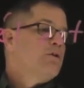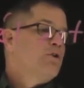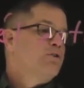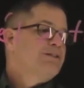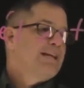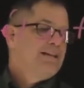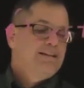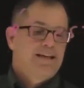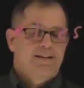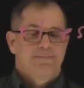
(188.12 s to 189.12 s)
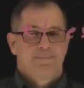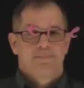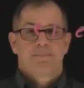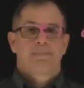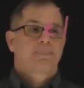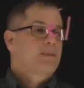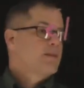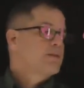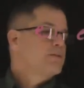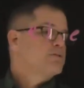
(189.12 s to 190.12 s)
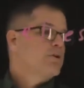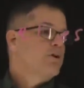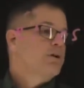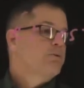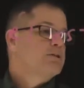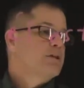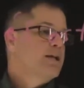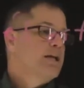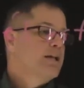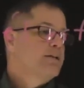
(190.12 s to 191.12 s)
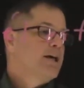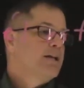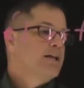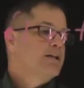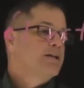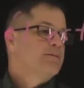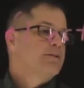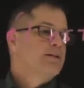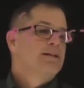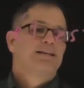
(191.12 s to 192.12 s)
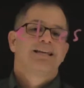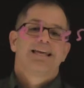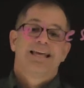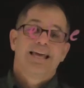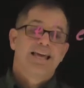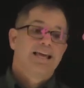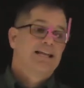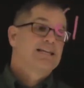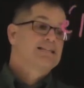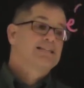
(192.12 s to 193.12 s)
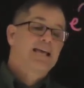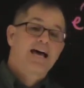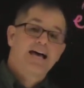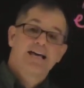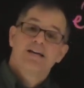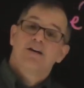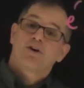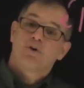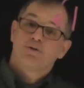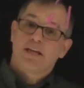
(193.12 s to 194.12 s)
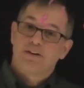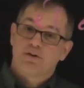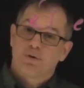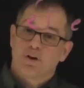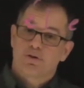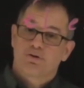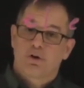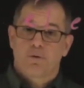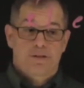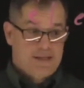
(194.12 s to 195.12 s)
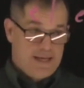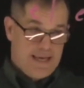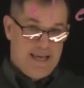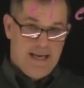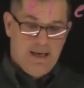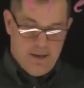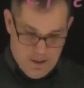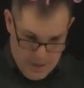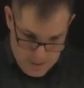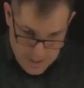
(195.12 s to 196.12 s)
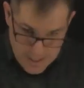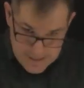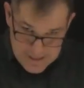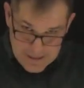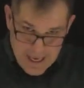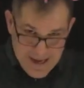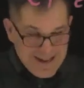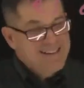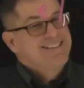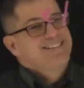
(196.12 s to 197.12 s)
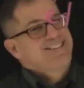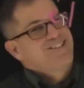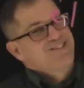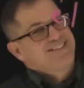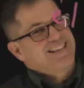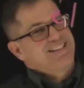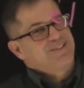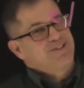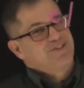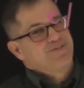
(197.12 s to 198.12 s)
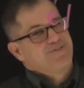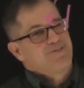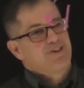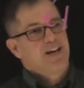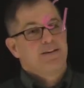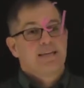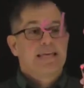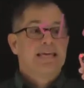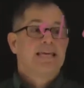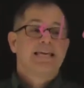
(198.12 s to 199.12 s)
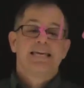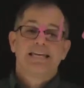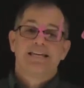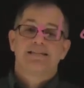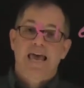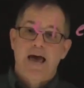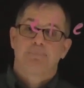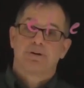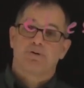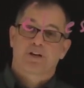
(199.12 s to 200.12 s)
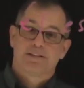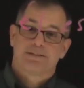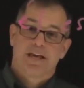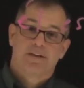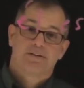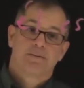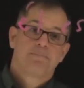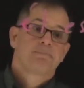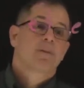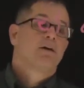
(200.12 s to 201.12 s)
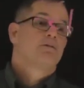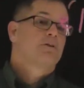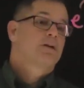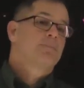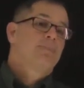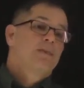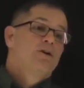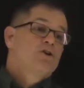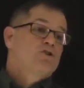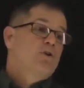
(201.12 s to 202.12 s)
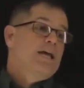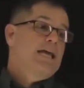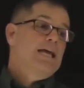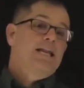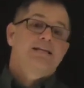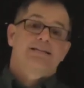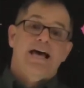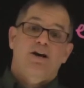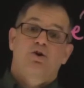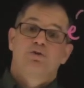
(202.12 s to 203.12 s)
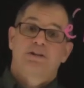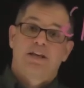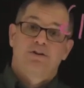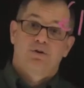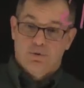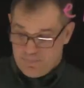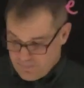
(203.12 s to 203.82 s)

contenta. Sorry, we said él, not ella. Él está contento. In our story, we said él está contento, right? He is happy or content. Okay? So, él está contento.